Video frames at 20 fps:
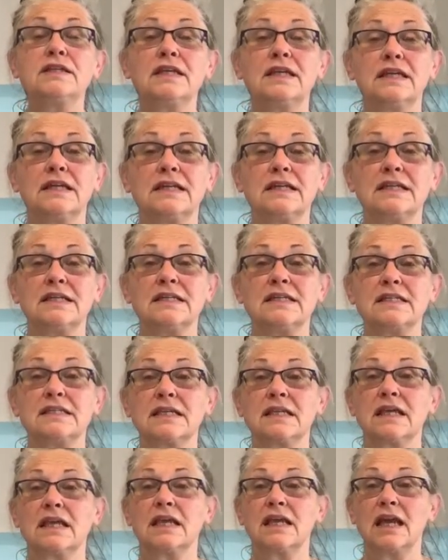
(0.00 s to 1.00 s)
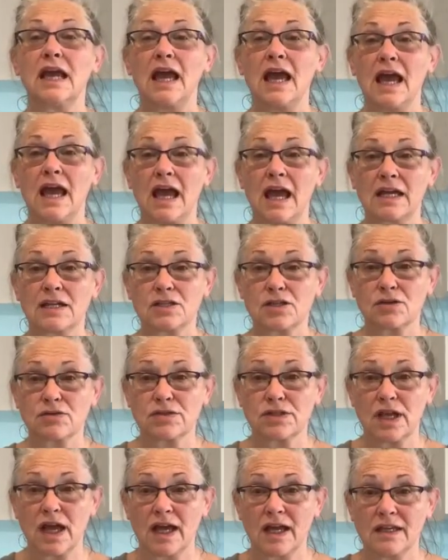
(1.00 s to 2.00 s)
is
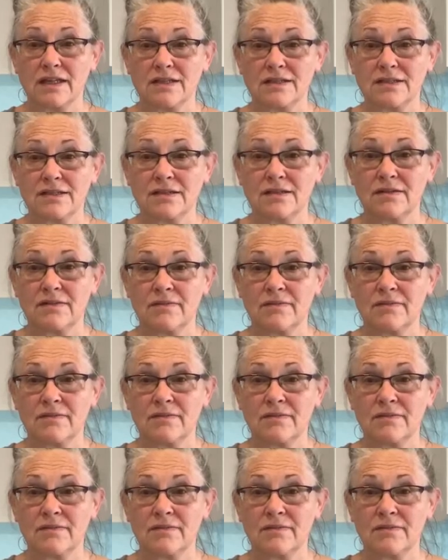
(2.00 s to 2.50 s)
exercise.